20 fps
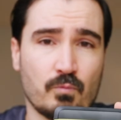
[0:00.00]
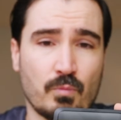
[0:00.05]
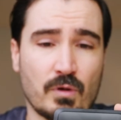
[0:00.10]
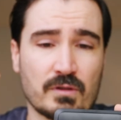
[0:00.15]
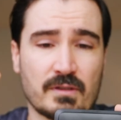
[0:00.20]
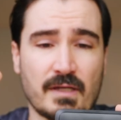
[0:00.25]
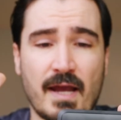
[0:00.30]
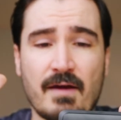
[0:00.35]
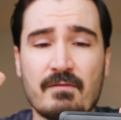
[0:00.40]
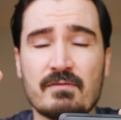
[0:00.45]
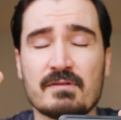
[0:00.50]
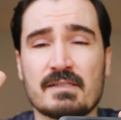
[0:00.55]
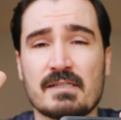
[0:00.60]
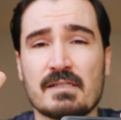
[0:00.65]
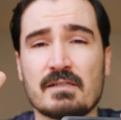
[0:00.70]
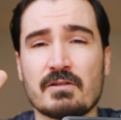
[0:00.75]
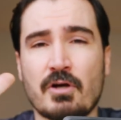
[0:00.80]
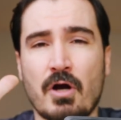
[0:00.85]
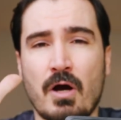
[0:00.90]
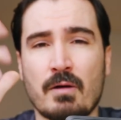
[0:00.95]
but
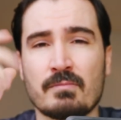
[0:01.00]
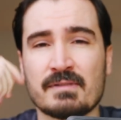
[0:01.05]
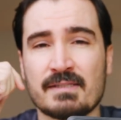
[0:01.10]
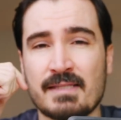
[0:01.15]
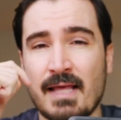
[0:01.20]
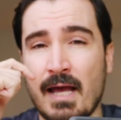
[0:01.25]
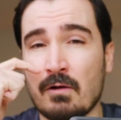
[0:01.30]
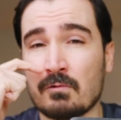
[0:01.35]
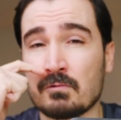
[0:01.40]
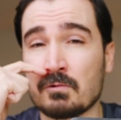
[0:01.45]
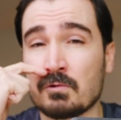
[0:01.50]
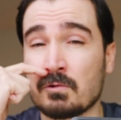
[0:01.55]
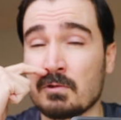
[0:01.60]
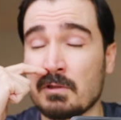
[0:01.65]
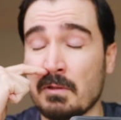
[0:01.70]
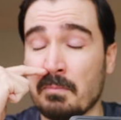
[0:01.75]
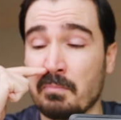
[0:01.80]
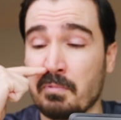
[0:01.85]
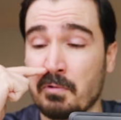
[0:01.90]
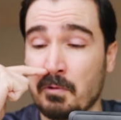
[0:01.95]
everything comes down to
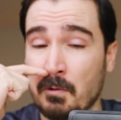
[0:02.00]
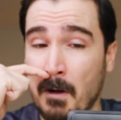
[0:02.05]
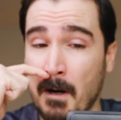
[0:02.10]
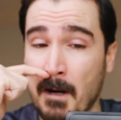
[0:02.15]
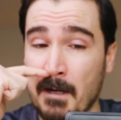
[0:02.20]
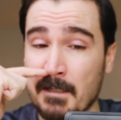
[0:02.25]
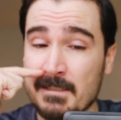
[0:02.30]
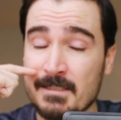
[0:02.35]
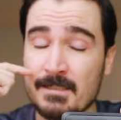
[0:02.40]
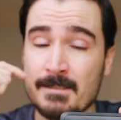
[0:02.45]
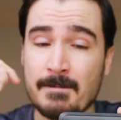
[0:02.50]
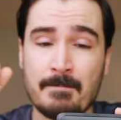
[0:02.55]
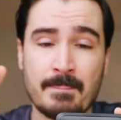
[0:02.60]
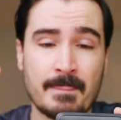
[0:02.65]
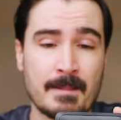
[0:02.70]
the price.